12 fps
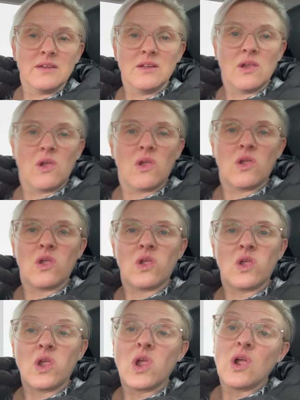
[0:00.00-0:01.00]

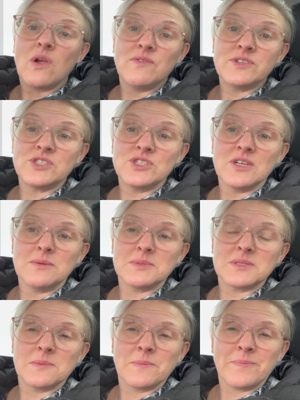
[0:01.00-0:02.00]
Fish and
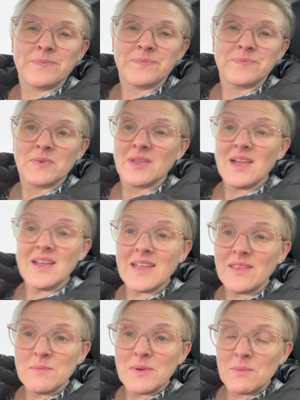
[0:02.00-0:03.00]
chips. Can't
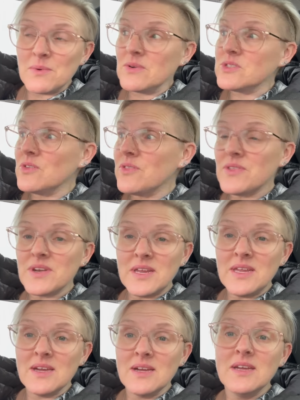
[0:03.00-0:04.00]
get them anywhere else other than
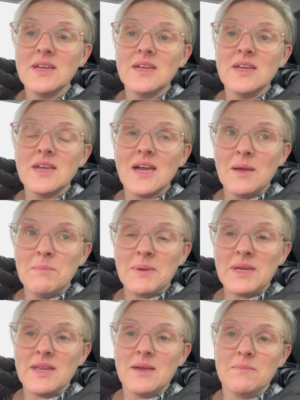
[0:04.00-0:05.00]
here and
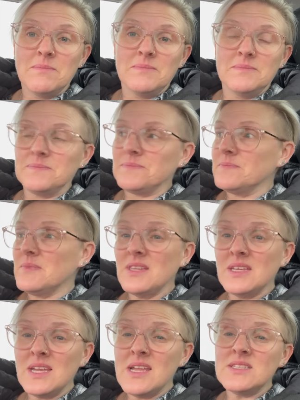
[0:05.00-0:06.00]
B&M. And
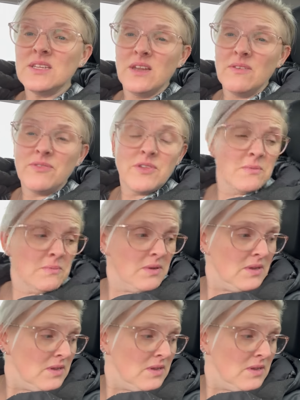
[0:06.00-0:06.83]
the kids love them.